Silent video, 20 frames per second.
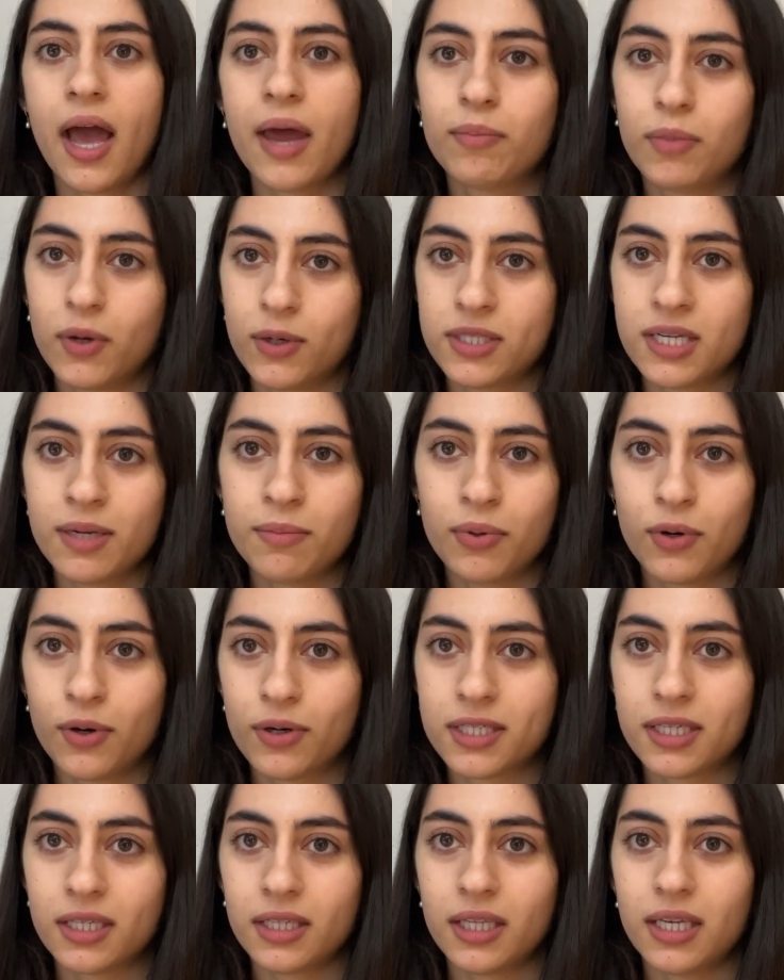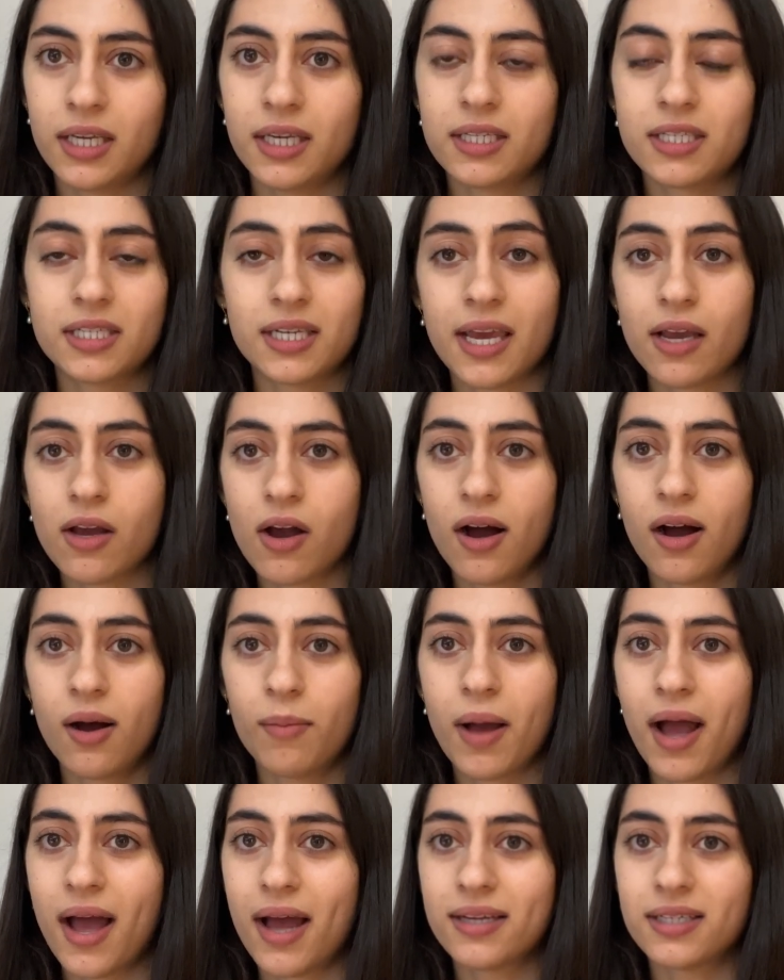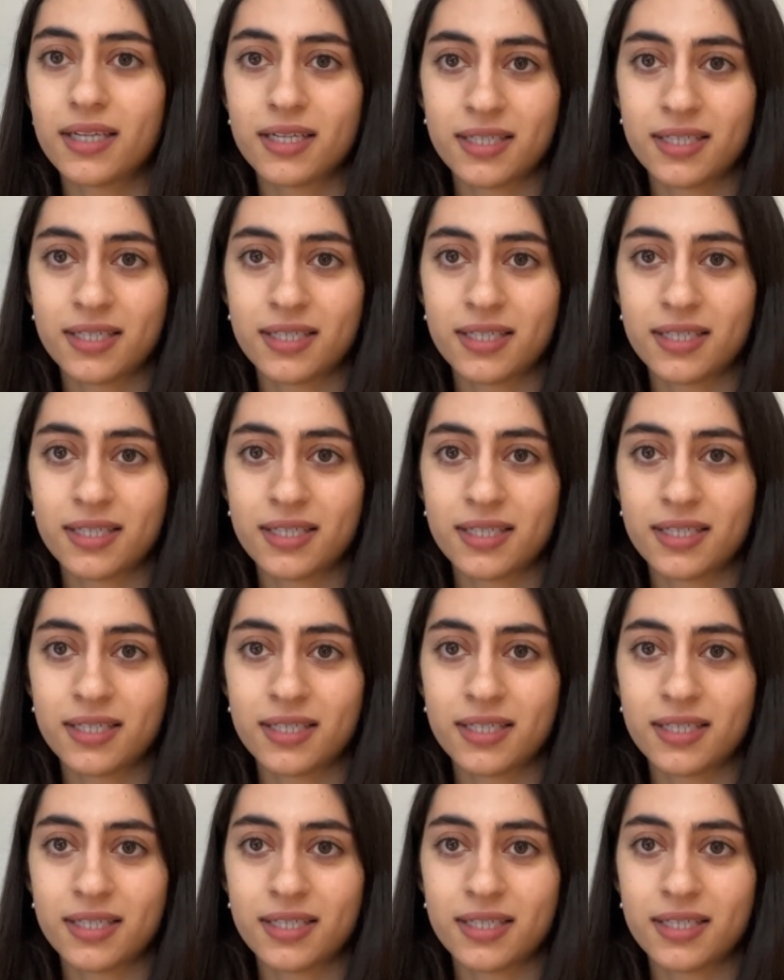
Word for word: and most importantly stay calm and